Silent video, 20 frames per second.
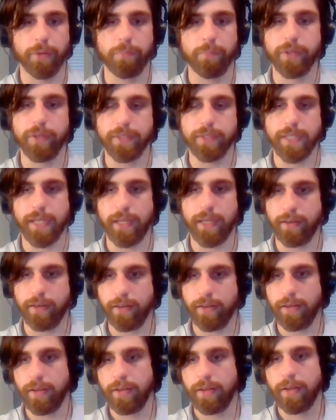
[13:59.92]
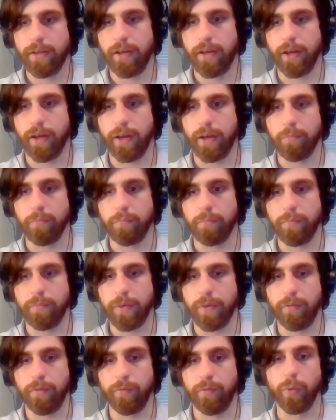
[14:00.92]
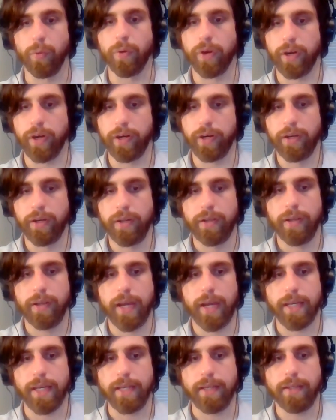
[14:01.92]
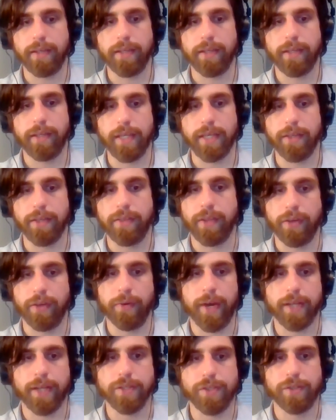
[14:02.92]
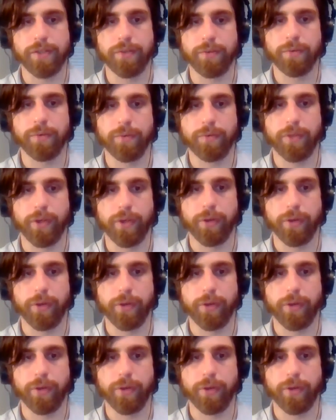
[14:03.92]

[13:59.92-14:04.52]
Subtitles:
built-in a floor, i.e. that you had to,